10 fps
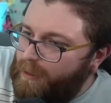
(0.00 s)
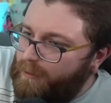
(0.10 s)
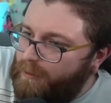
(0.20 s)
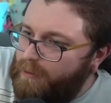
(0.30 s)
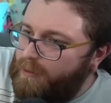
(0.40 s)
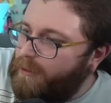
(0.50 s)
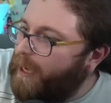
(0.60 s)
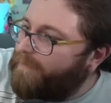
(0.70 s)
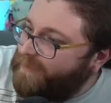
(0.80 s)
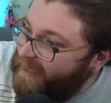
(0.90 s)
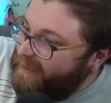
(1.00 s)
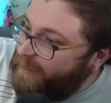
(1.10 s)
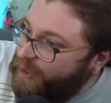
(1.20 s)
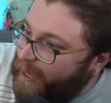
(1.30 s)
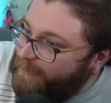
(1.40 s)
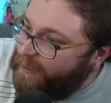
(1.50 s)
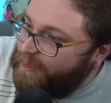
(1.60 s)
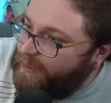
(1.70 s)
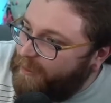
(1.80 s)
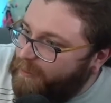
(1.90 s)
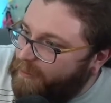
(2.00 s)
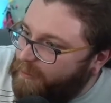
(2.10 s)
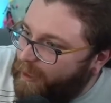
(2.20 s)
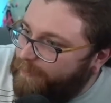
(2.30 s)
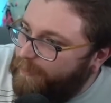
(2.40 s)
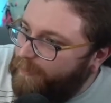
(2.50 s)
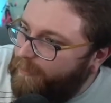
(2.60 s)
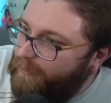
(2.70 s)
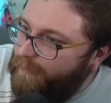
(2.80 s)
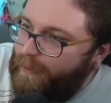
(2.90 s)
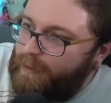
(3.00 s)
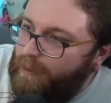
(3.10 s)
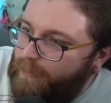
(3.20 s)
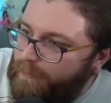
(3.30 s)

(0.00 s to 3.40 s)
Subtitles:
undies? Yeah, I've seen the James Lindsay clip. Thank you.